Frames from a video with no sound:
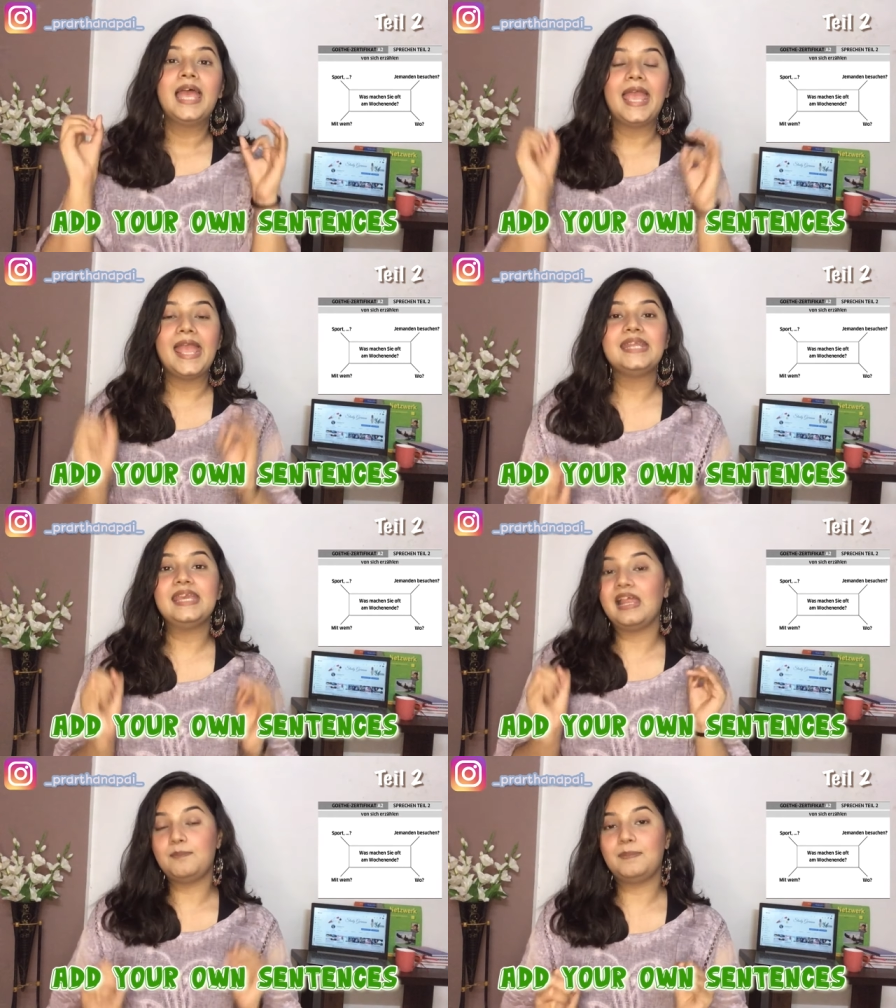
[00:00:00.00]
Any
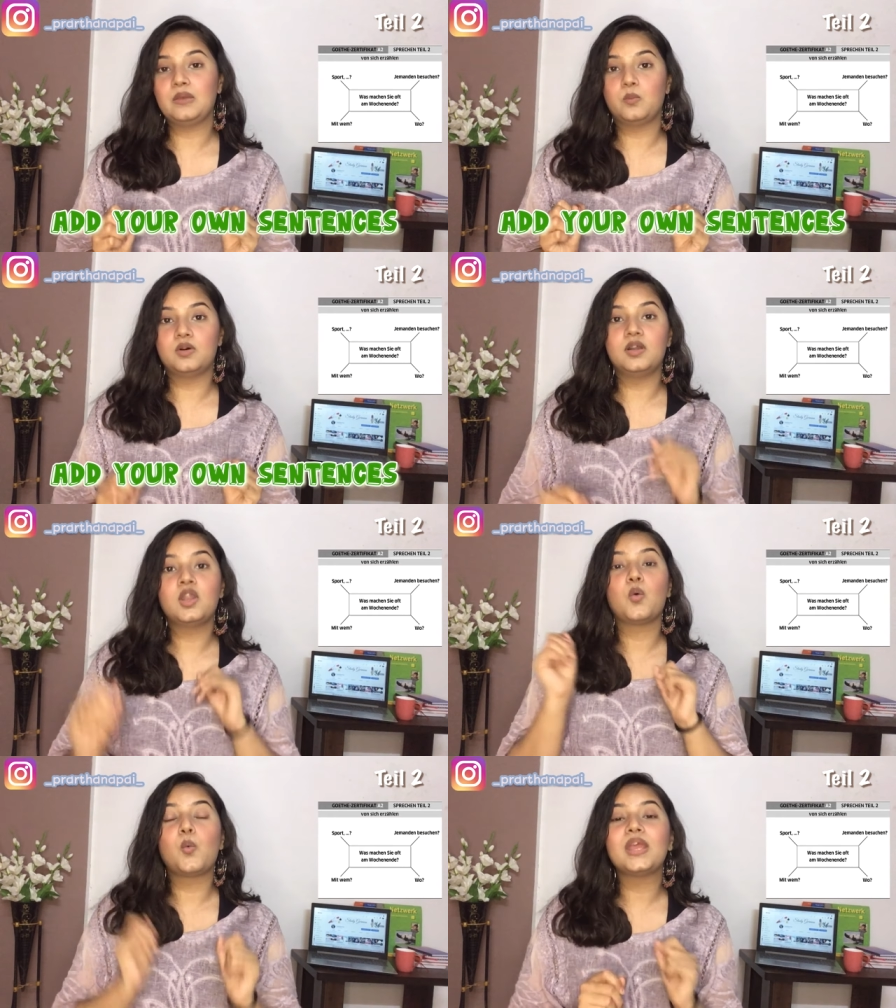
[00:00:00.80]
helping word
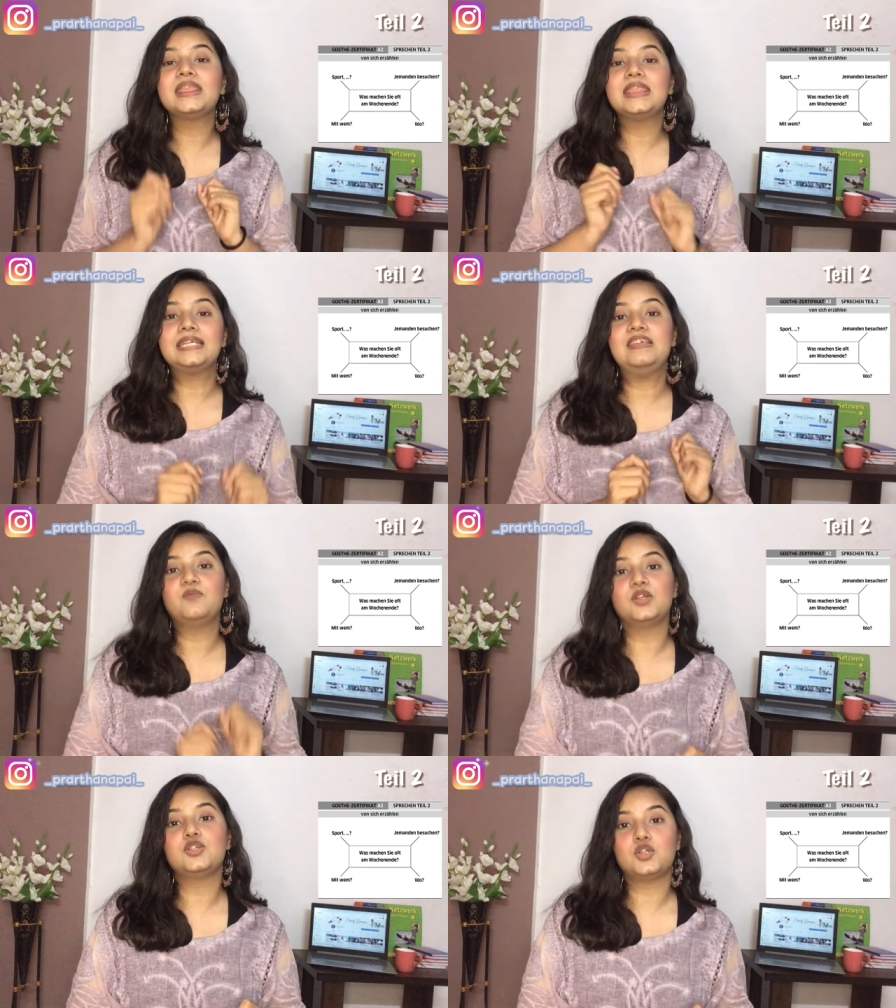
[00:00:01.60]
with the
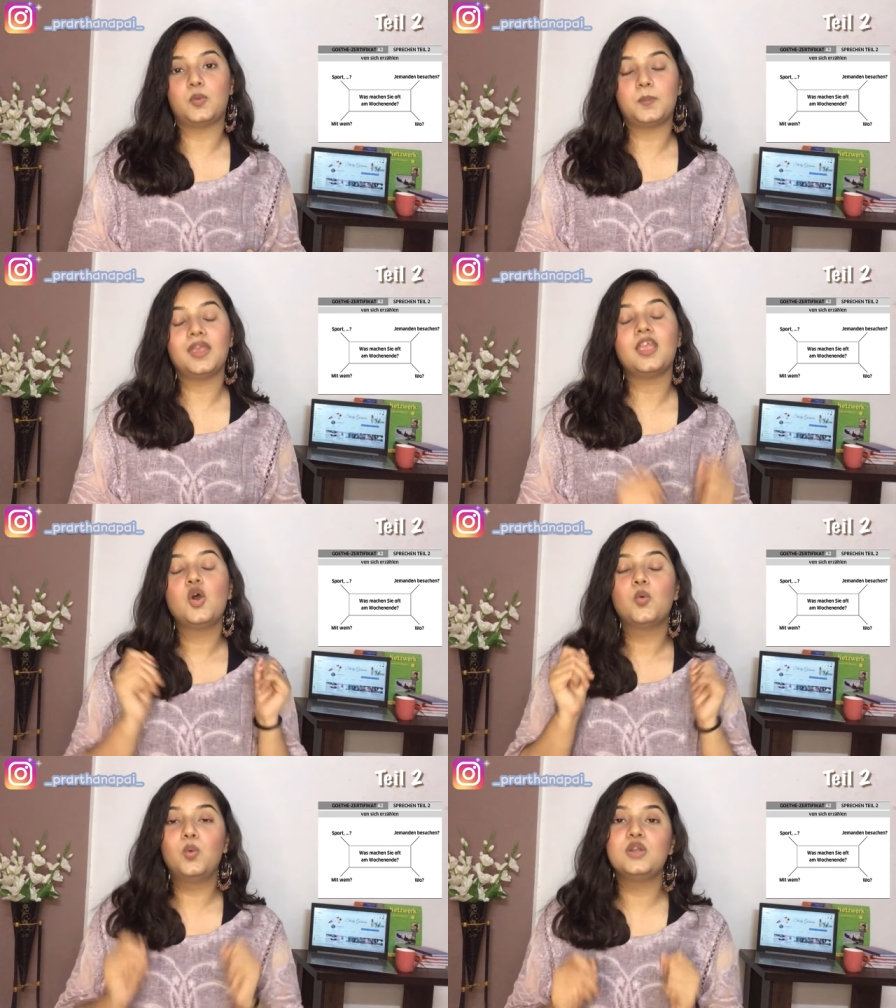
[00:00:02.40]
given topic
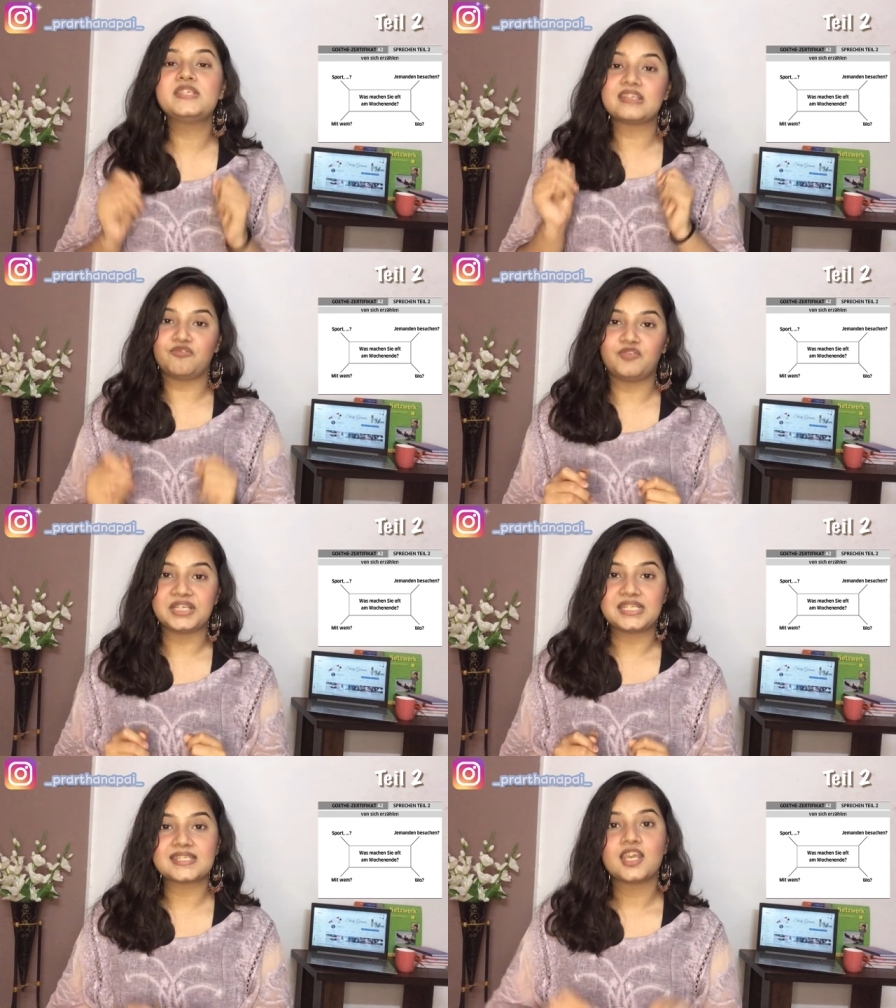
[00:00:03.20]
would
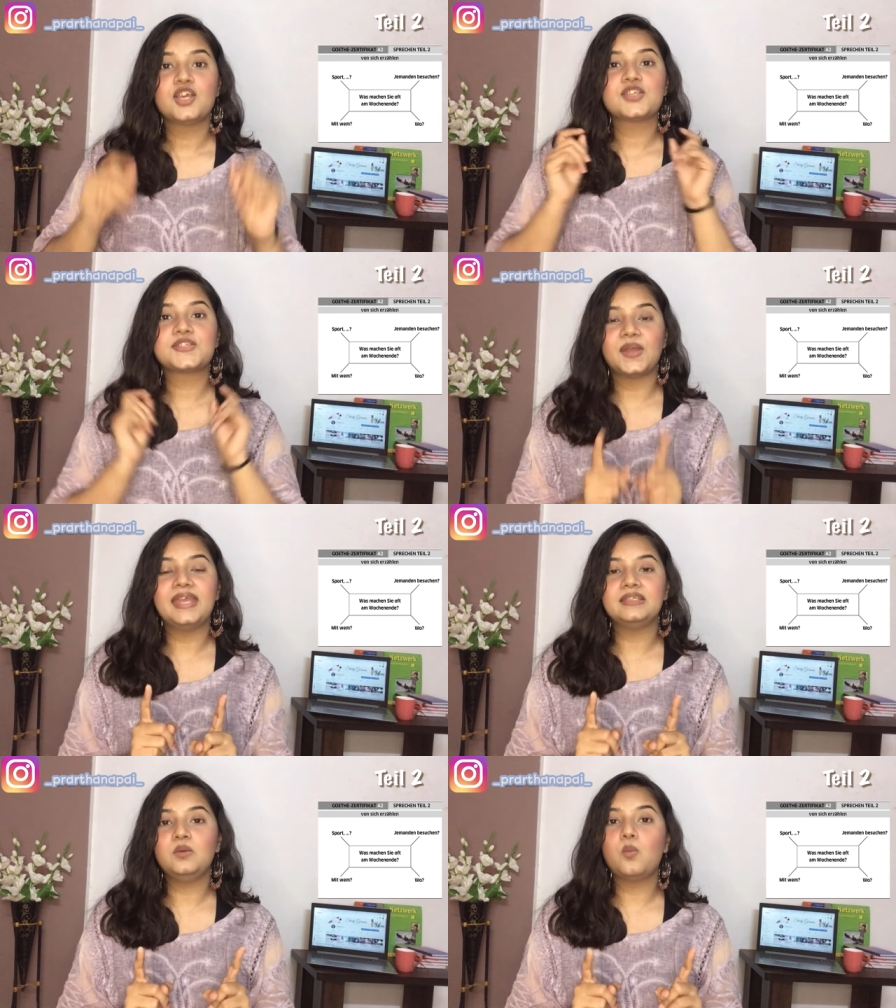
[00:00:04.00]
suffice. So
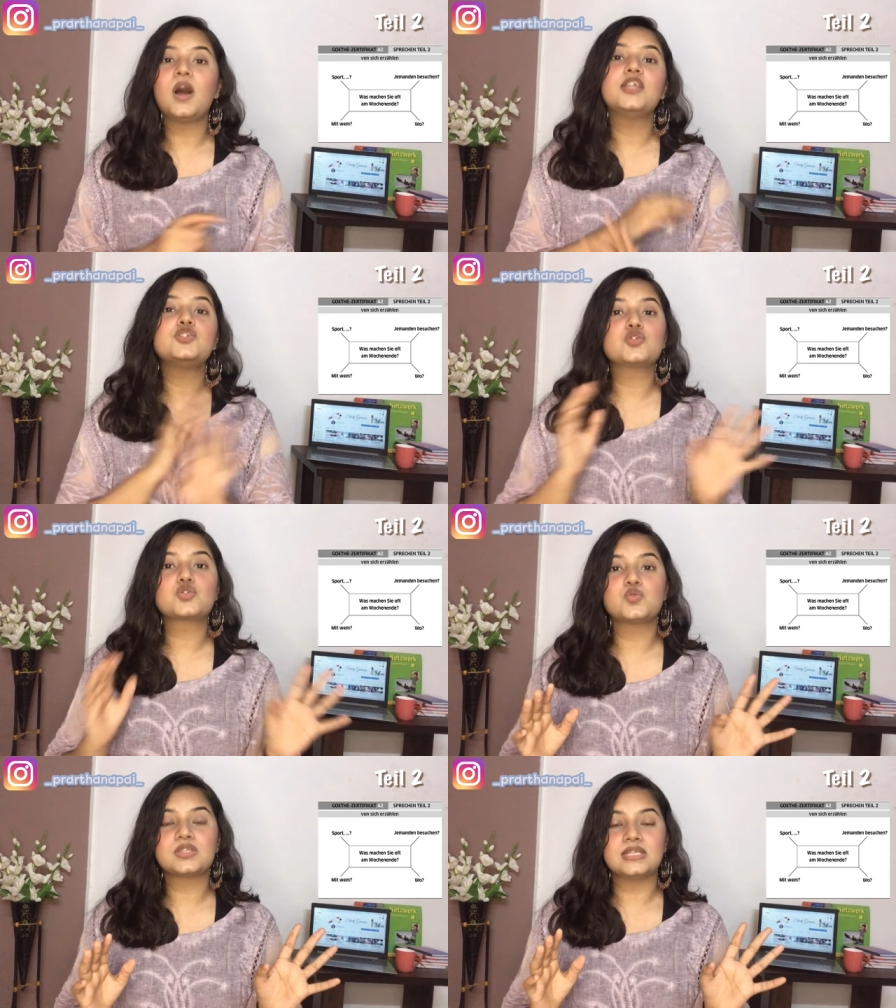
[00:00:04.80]
any one to
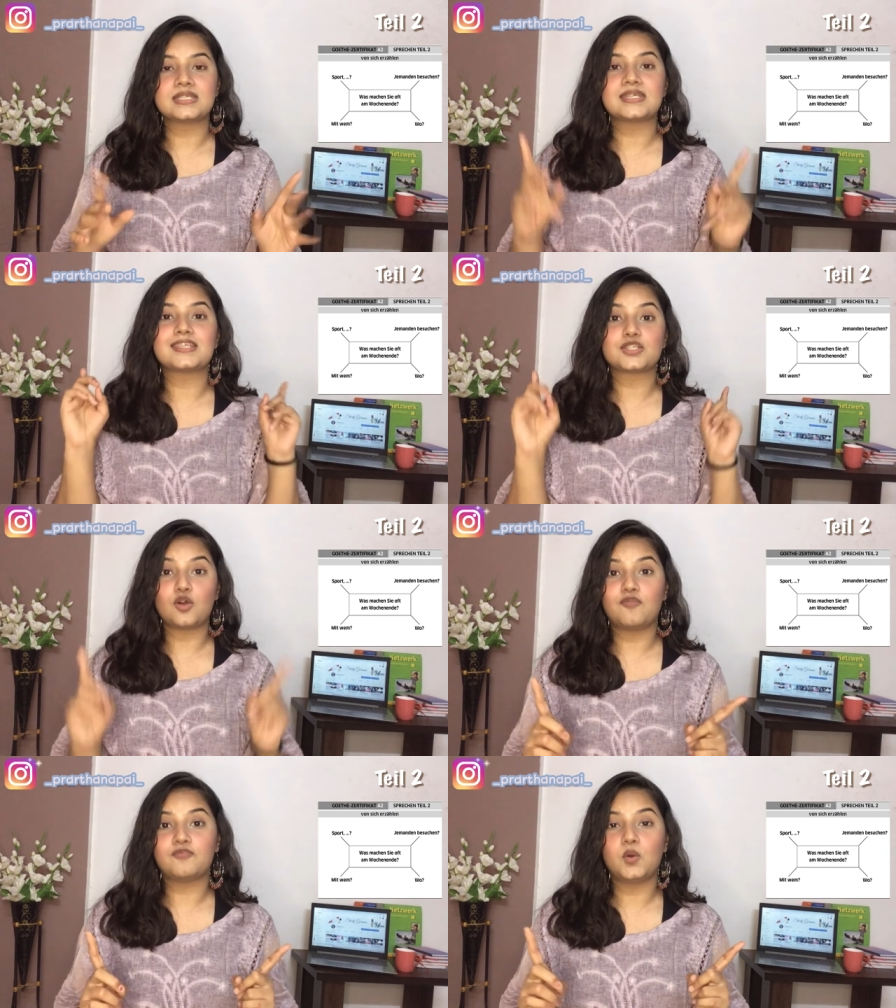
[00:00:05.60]
two sentences
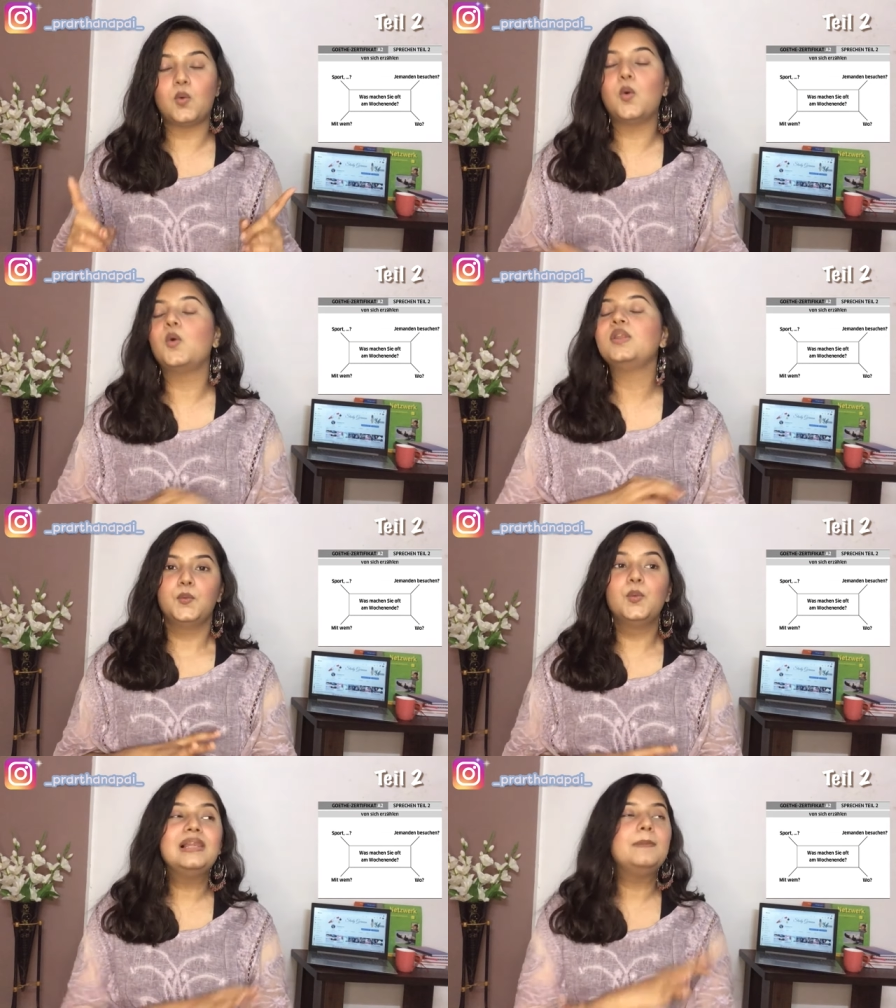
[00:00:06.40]
of your own
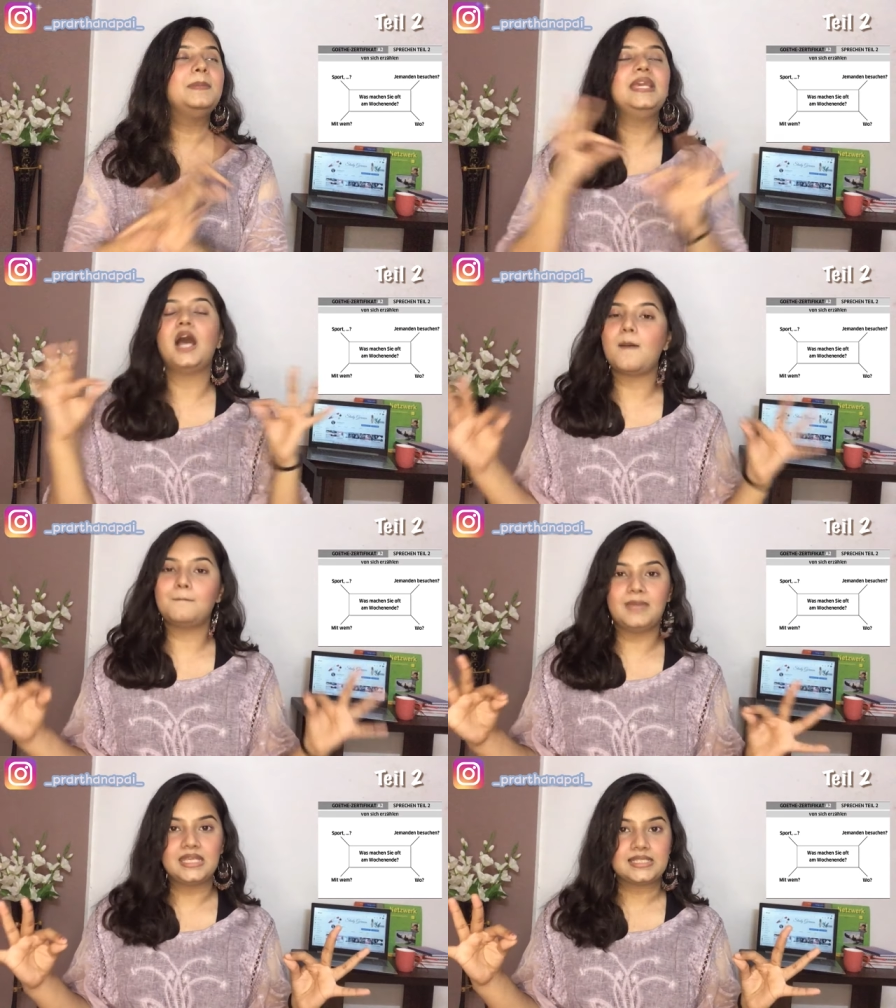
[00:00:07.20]
will be
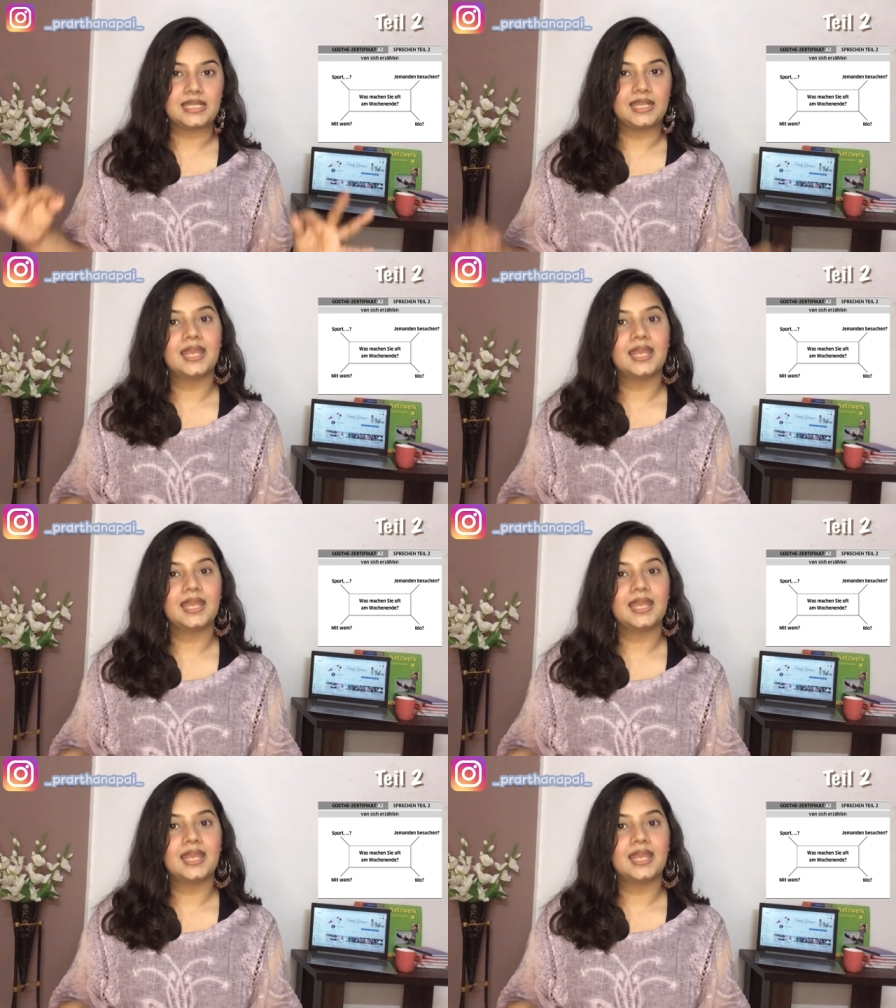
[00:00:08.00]
amazing.